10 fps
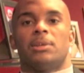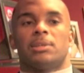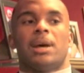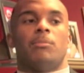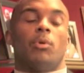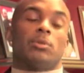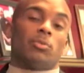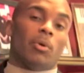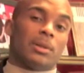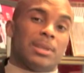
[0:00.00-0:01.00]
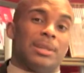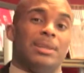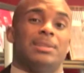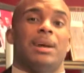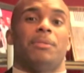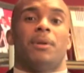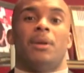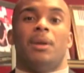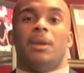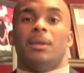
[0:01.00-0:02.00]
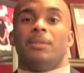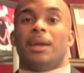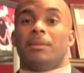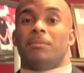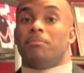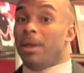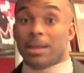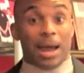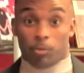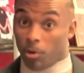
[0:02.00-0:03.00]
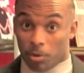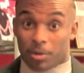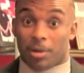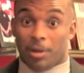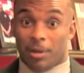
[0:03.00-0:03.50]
there's a lot of martial art techniques out there that may not work.